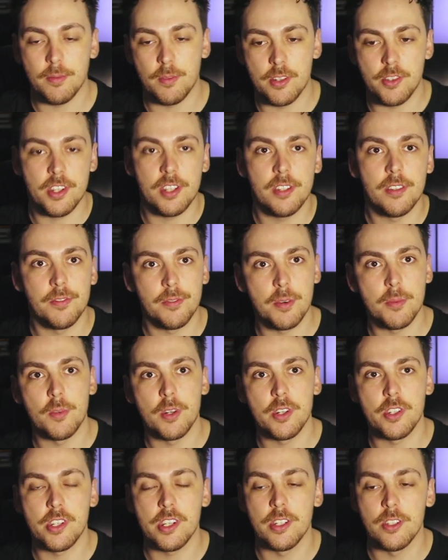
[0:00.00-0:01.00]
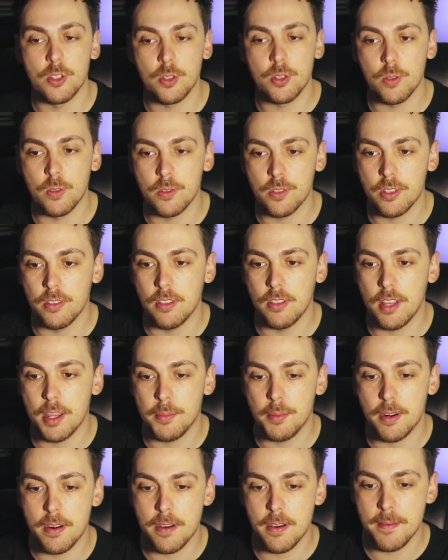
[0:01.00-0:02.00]
Regina from Regina's Haunted
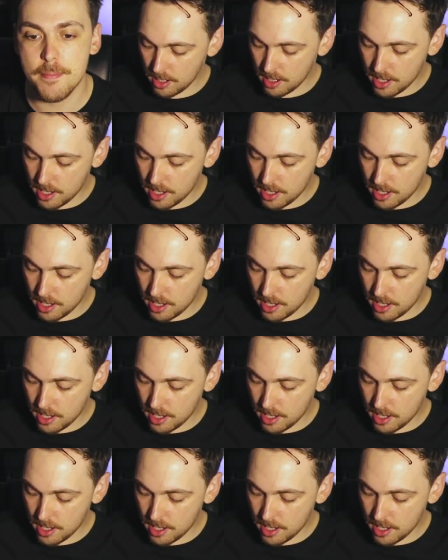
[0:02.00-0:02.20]
Library.